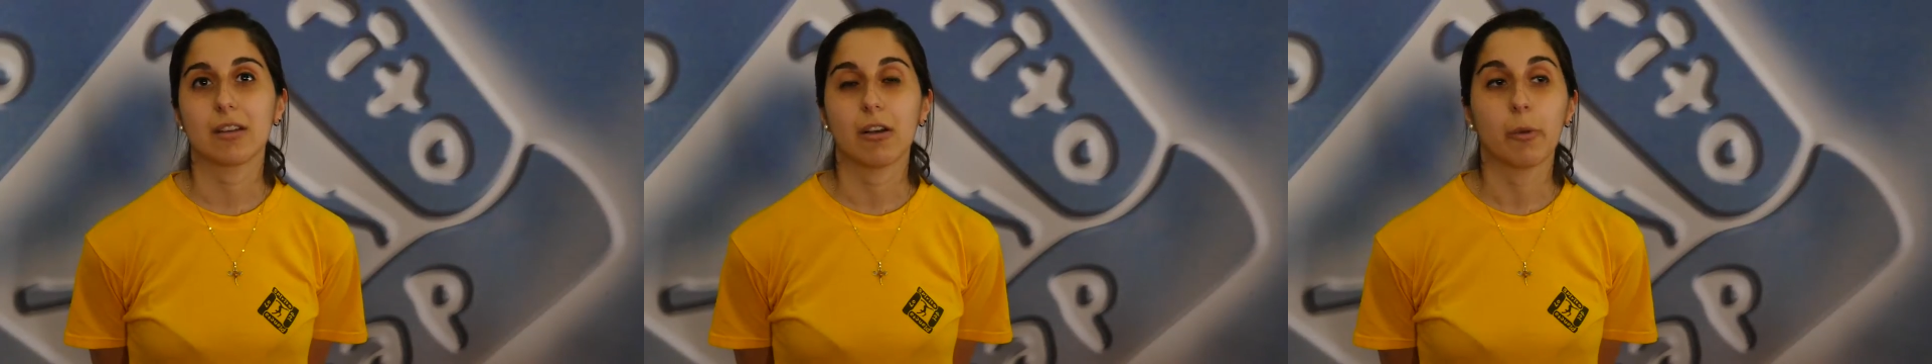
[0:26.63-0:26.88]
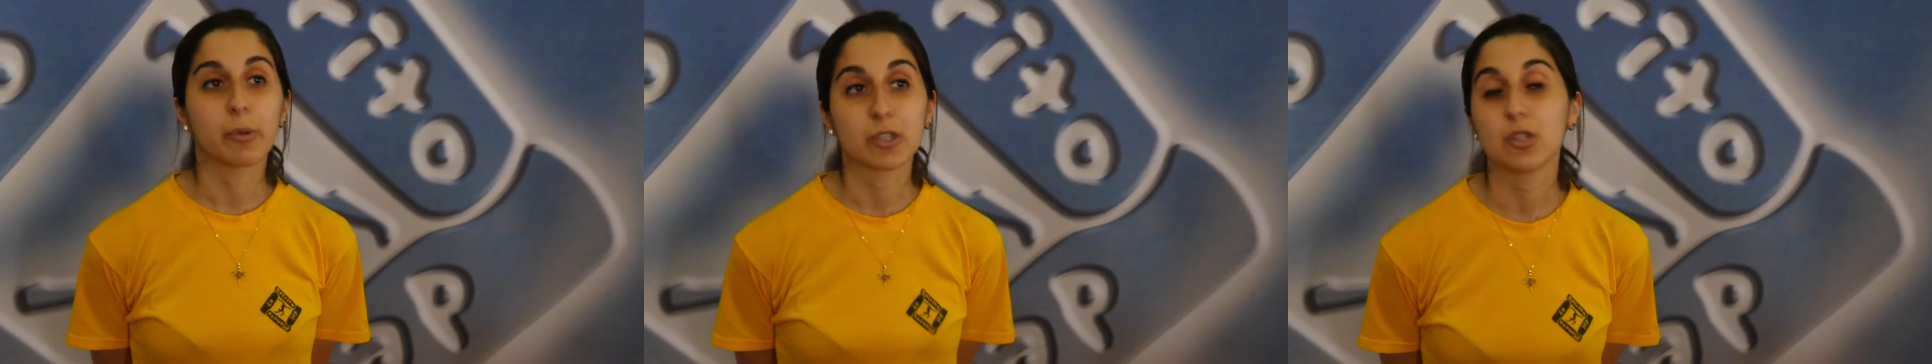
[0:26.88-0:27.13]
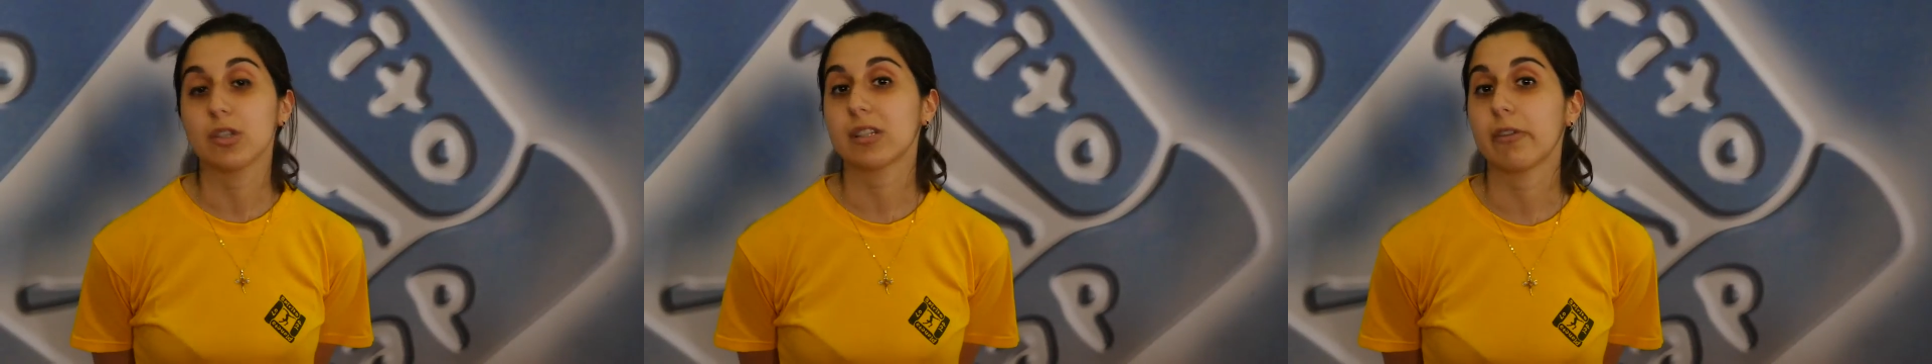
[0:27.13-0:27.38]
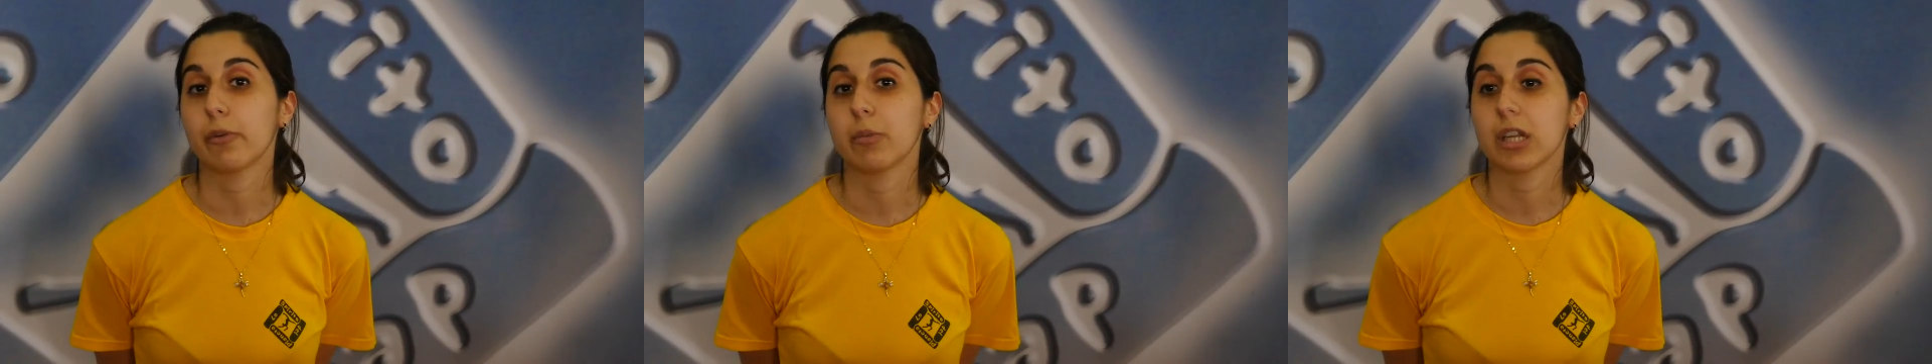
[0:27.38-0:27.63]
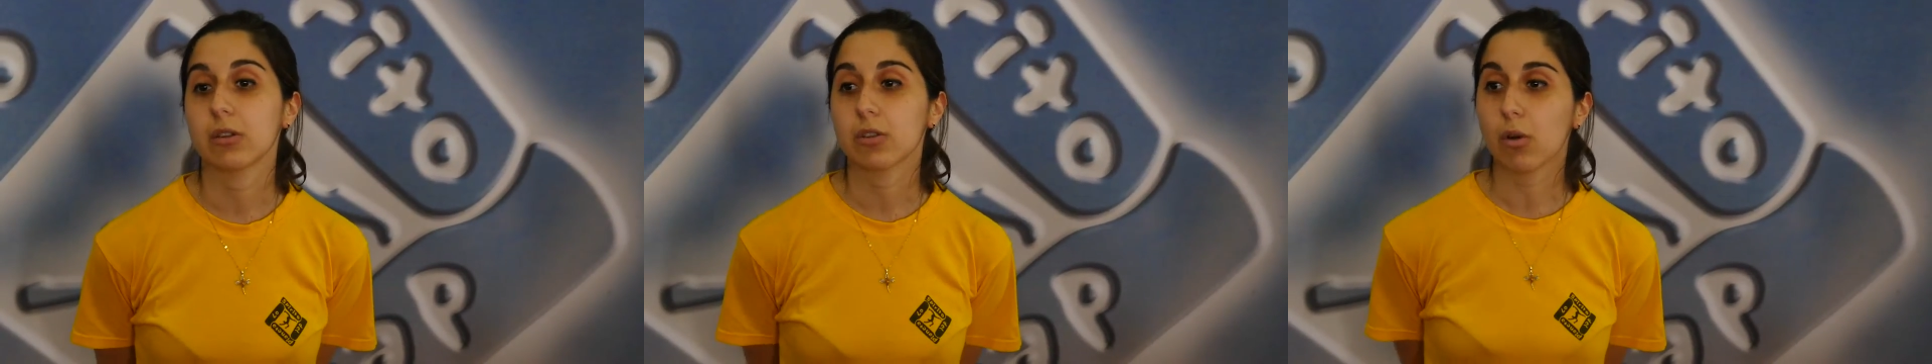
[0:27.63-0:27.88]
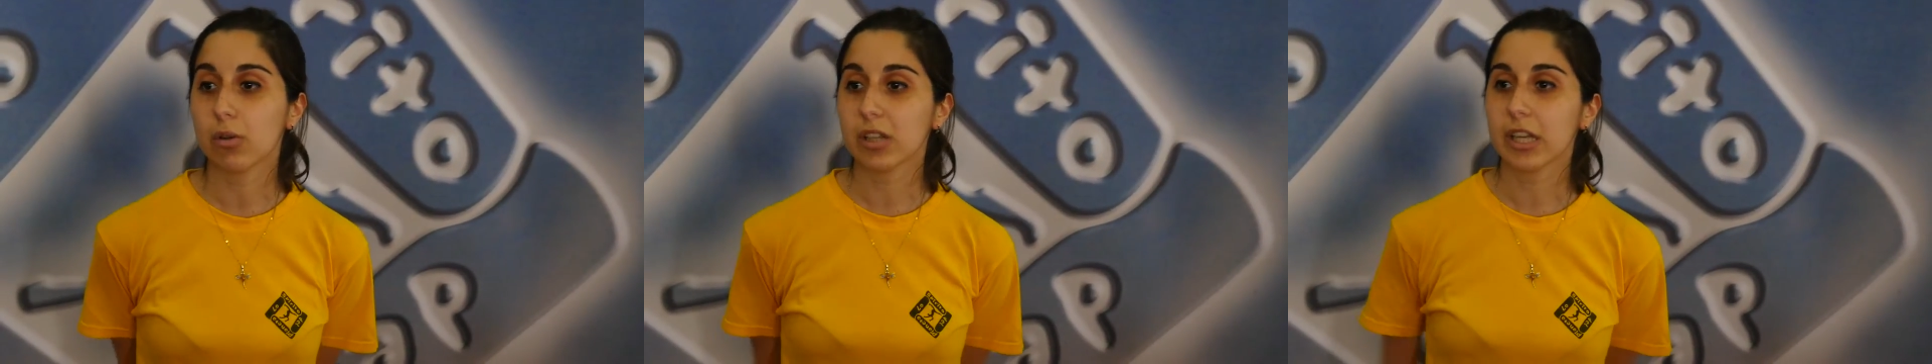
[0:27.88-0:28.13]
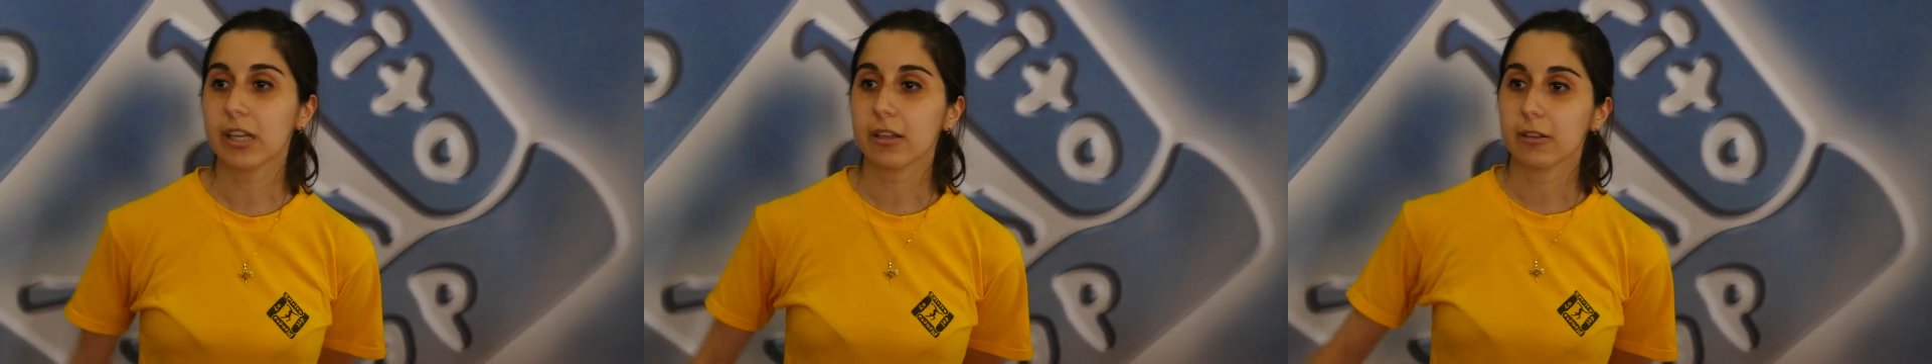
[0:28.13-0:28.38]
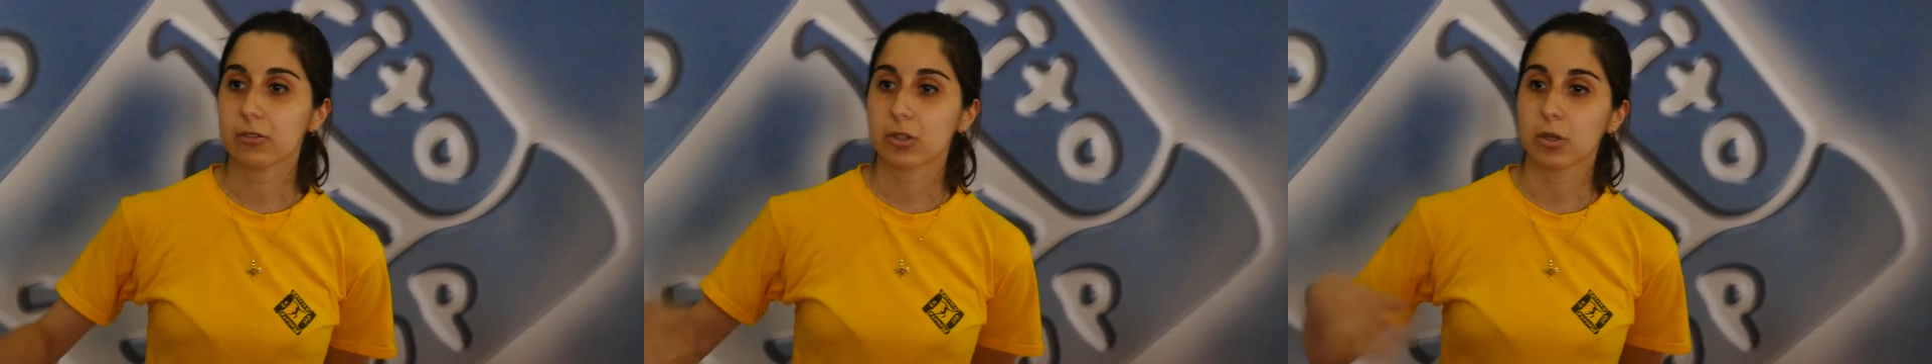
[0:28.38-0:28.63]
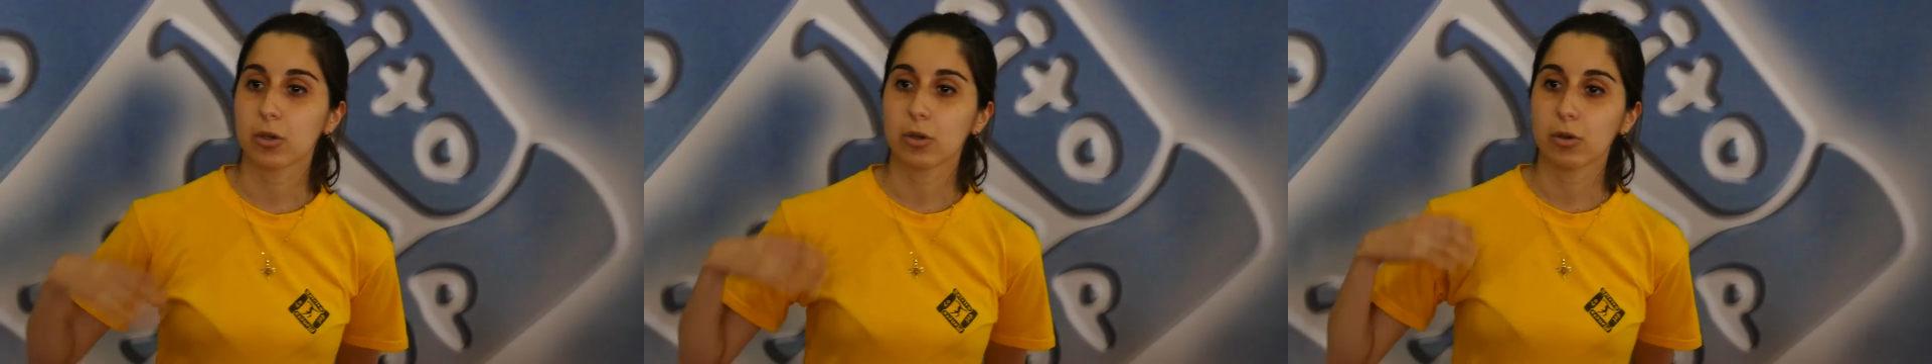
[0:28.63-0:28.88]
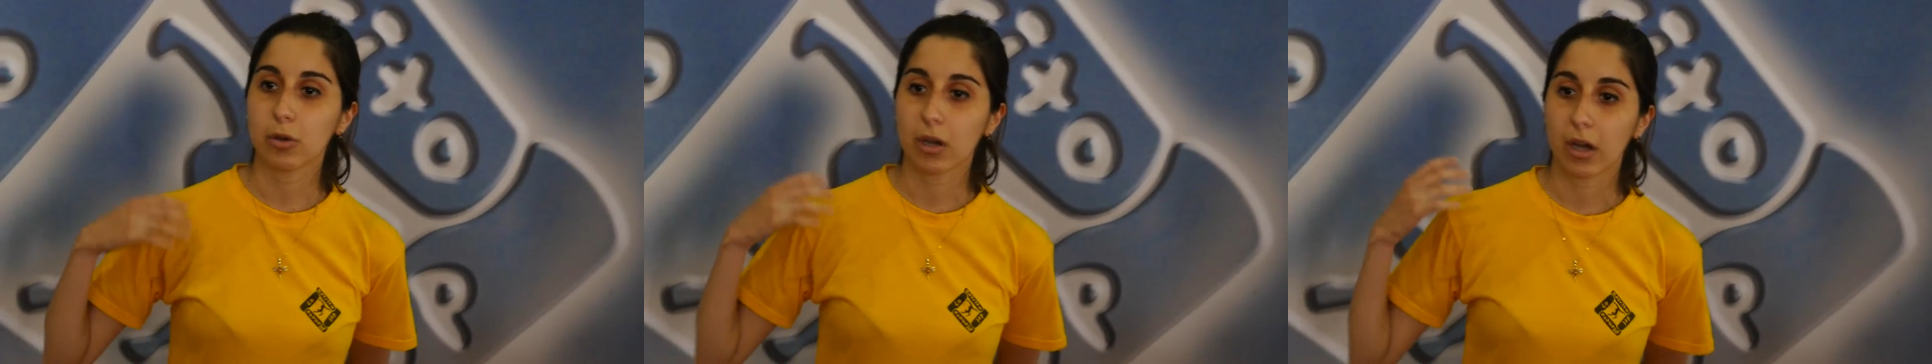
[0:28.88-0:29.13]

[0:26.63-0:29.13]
opportunity for me, not only to